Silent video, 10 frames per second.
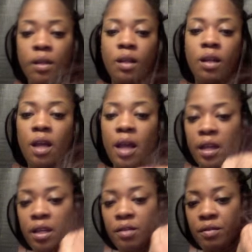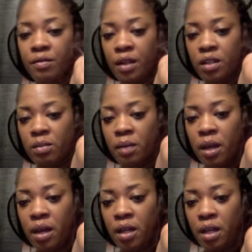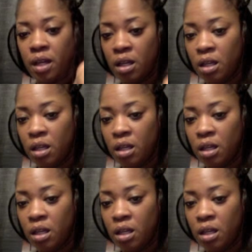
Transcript: And I hadn't even finished my hair yet.